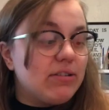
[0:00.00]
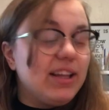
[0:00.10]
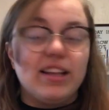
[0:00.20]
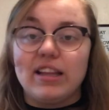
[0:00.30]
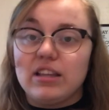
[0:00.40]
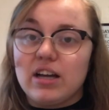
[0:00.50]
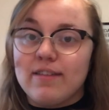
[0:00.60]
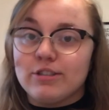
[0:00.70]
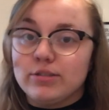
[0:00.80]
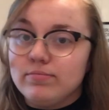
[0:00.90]
I really like the
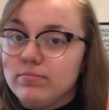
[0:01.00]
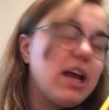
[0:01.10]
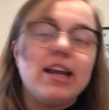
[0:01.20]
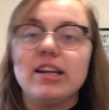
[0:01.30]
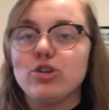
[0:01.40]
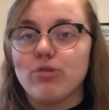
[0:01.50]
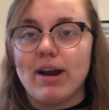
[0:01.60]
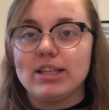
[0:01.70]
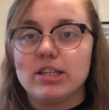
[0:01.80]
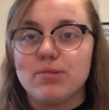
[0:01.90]
cover. It
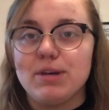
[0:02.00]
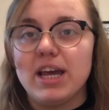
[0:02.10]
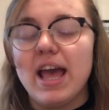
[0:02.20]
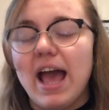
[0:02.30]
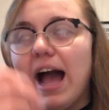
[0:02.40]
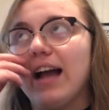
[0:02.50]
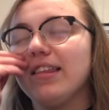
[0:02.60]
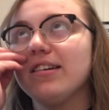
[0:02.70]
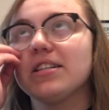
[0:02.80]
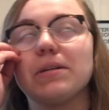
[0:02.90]
entranced me. I
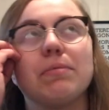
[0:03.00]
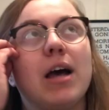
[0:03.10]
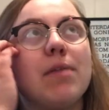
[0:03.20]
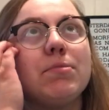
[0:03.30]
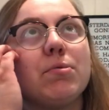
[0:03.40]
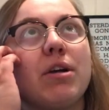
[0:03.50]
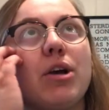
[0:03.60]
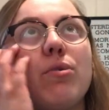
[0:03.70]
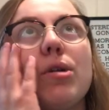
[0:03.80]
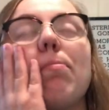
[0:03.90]
think sometimes when I
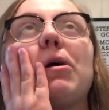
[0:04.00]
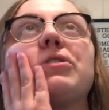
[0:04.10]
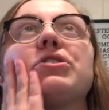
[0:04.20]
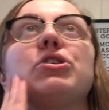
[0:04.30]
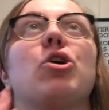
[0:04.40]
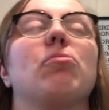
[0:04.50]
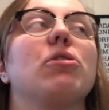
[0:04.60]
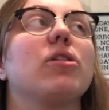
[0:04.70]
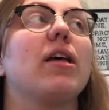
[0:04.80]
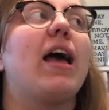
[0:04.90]
go into Barnes &
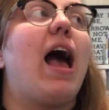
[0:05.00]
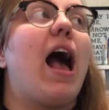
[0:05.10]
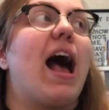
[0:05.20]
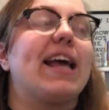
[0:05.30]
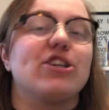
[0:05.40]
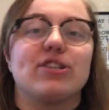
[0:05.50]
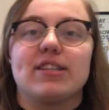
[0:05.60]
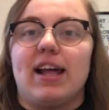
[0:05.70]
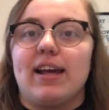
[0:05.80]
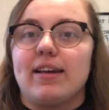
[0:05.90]
Noble, I just